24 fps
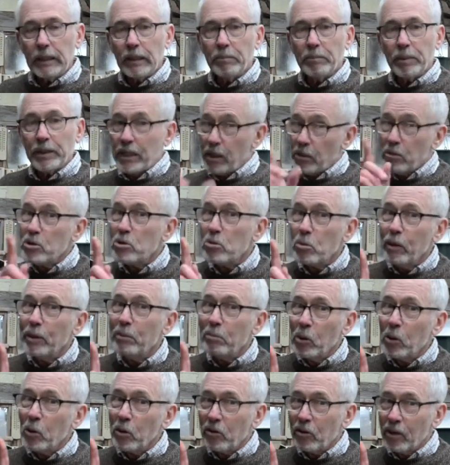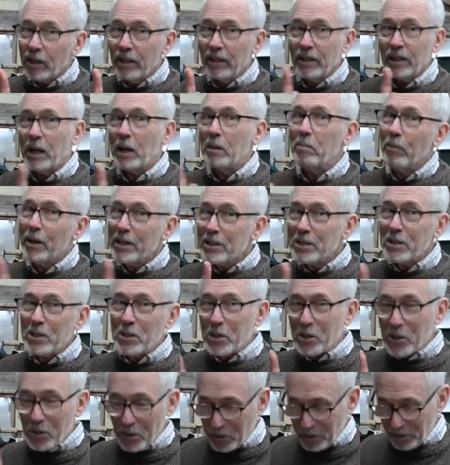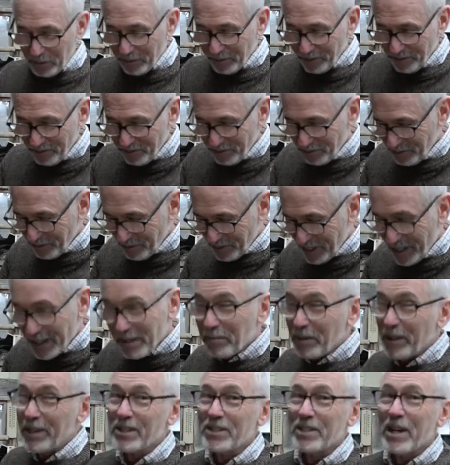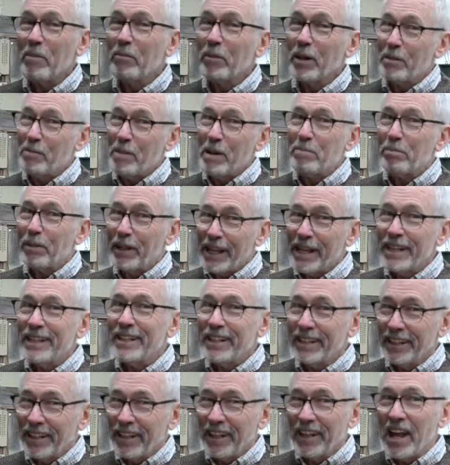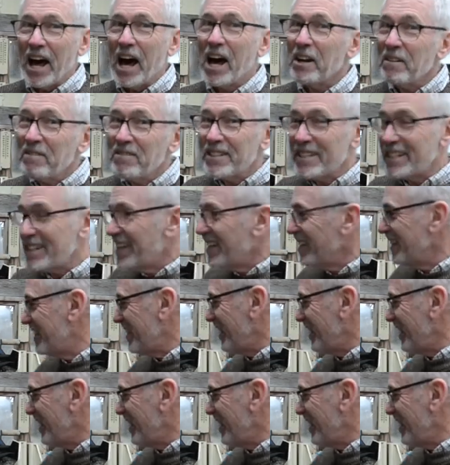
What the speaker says: But there is one more thing that I must do, because I'm going to be planting a lot of seeds